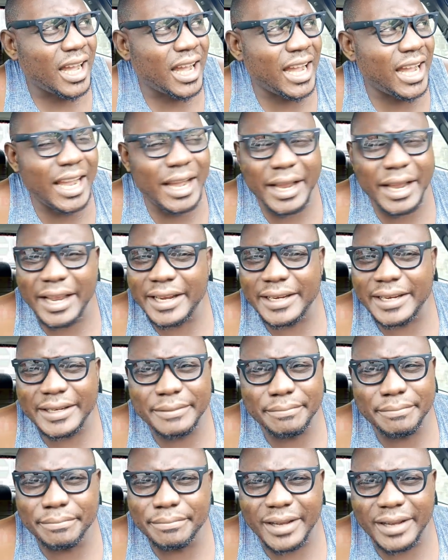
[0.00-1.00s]

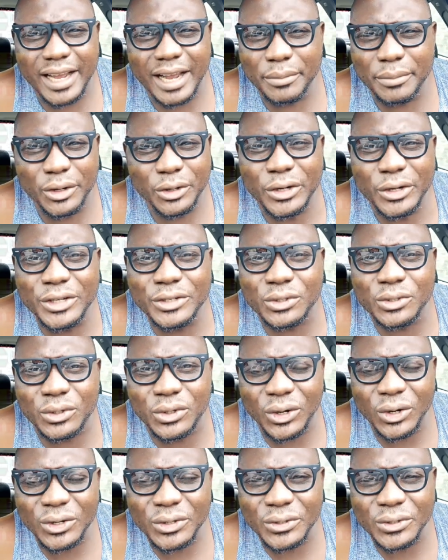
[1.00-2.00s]
I I'm not going to
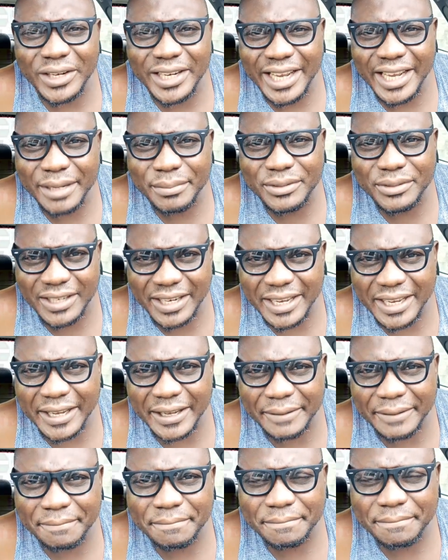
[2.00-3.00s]
call your names
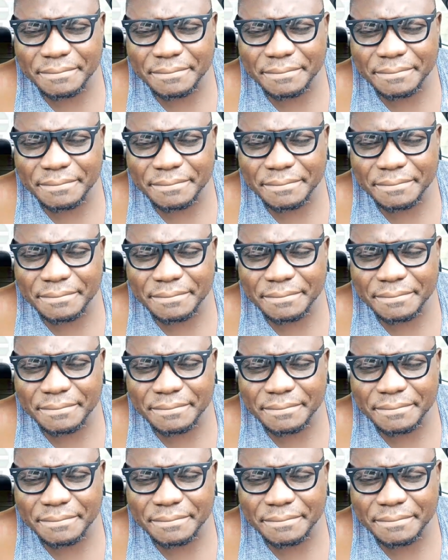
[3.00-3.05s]
here,